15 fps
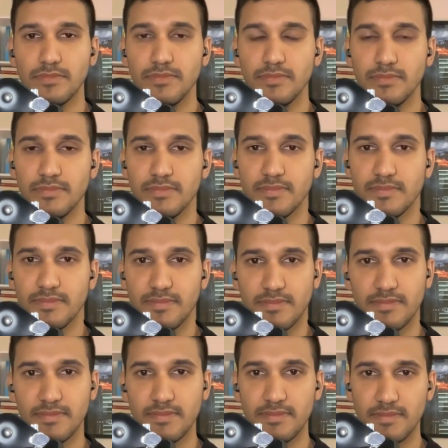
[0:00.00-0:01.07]

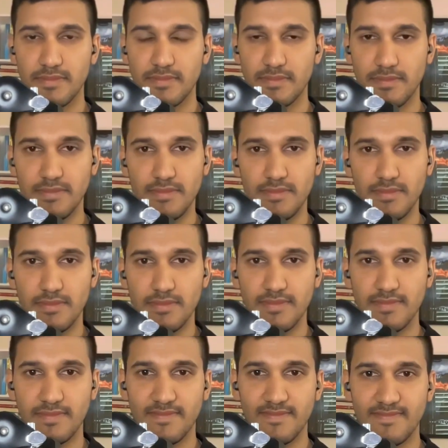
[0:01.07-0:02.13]

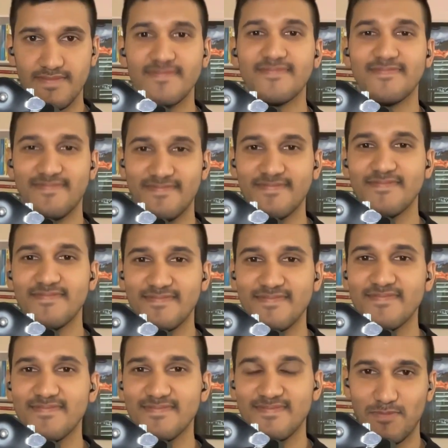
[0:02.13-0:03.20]

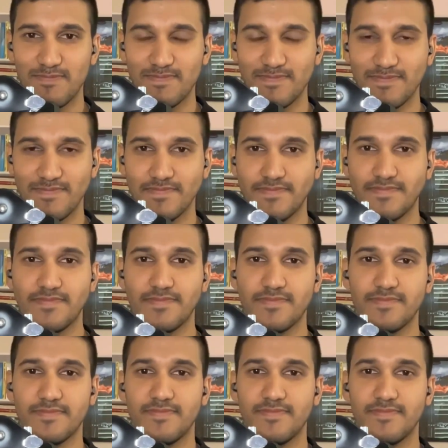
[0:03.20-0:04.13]
(not speaking)